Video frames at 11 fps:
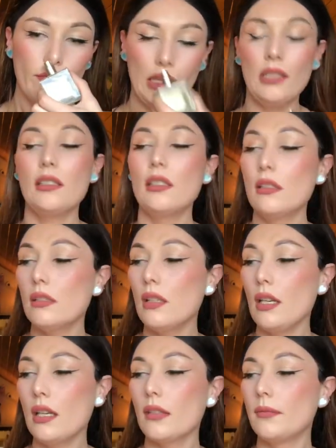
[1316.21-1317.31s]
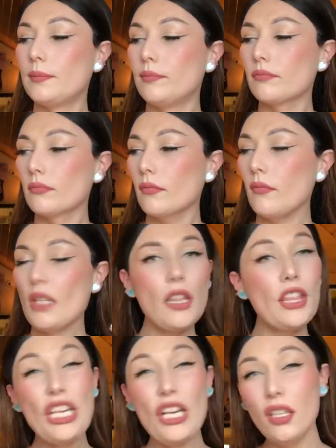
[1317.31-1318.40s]
This is like
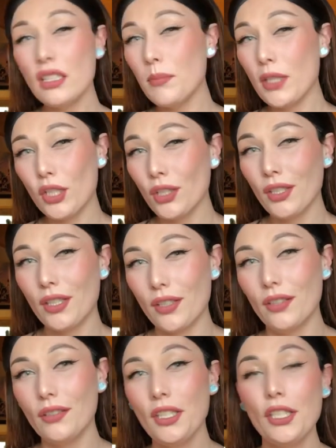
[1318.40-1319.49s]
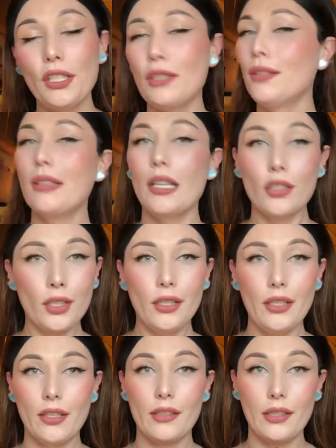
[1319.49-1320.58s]
the ultimate girly girl. You don't get
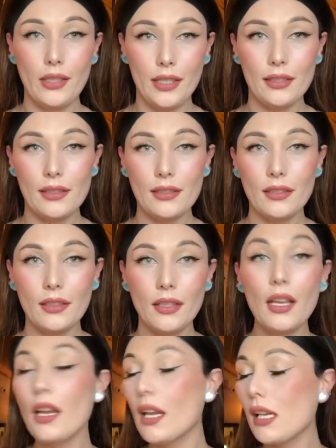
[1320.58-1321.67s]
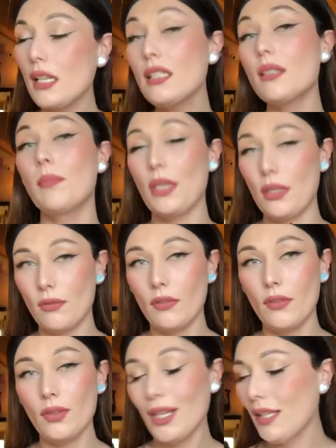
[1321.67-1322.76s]
girlier than this. It's
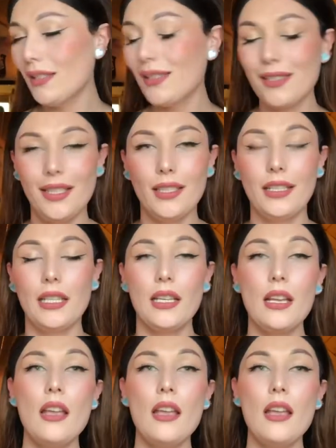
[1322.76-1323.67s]
beautiful. It's stunning.